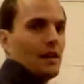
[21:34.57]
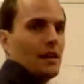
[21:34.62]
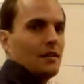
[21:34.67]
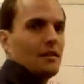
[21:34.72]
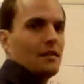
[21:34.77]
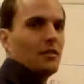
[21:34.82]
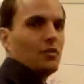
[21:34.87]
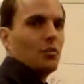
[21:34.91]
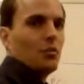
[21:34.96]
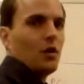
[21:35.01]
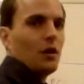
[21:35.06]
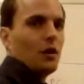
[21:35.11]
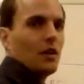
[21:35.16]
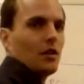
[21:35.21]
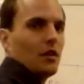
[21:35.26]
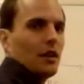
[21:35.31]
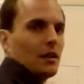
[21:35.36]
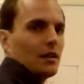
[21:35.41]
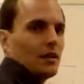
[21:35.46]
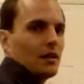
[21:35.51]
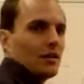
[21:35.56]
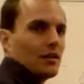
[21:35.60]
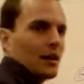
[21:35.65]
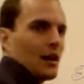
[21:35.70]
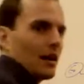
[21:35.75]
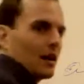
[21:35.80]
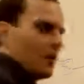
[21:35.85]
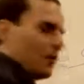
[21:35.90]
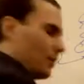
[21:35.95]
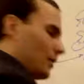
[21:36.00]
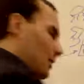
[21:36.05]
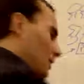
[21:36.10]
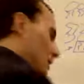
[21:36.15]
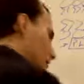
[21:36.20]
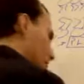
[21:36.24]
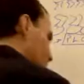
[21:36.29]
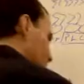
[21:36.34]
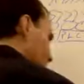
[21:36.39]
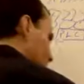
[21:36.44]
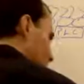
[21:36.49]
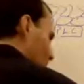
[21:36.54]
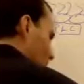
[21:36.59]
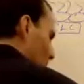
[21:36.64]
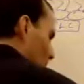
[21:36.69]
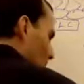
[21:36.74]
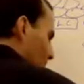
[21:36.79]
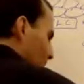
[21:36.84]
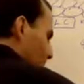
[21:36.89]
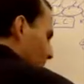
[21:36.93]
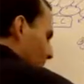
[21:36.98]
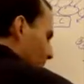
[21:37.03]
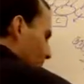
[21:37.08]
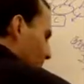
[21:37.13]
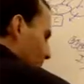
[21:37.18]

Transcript: That's its one thing that's not going on. So